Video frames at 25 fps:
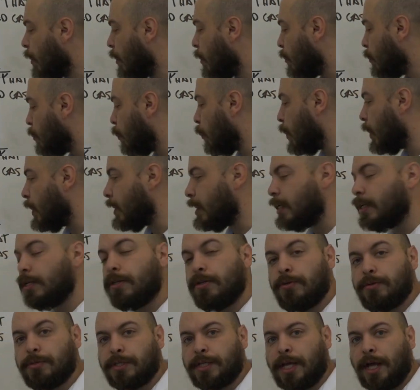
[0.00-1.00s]
So we need to
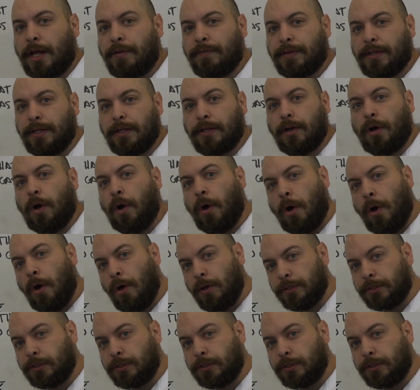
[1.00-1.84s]
use Kelvin in all